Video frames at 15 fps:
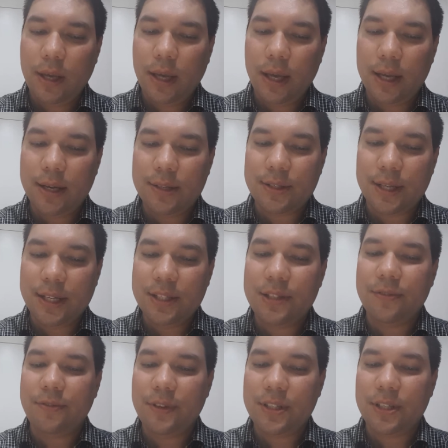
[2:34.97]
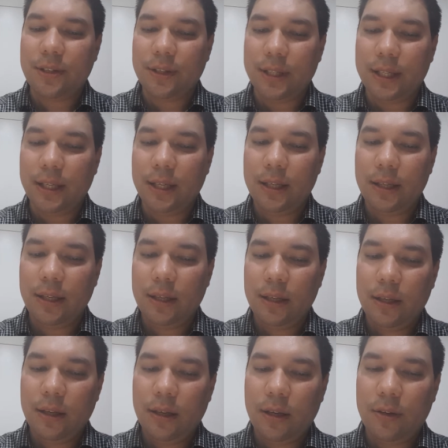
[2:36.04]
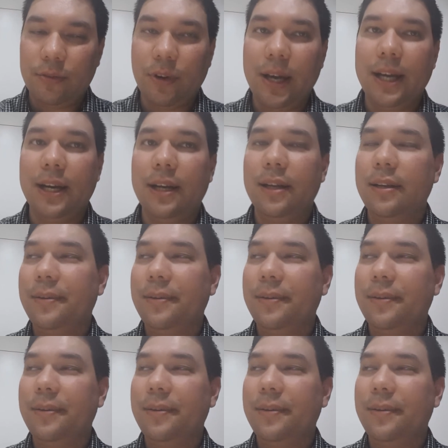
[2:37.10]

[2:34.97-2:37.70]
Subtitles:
It is insufficiently rated.